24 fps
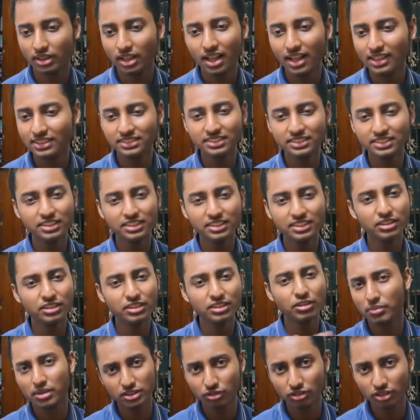Like
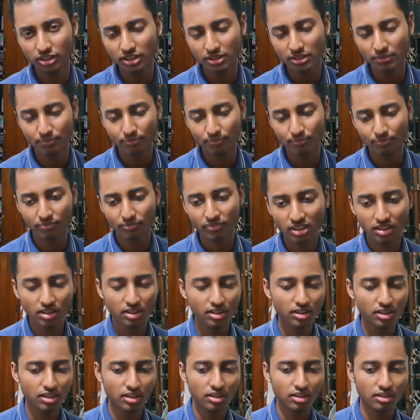that paper will decide your
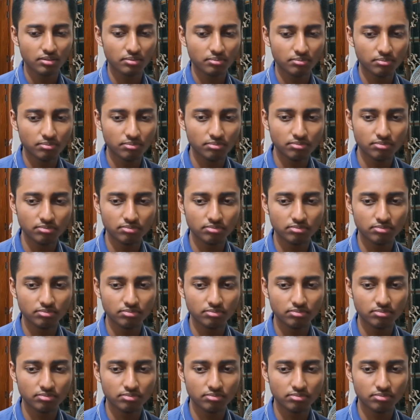whole grade.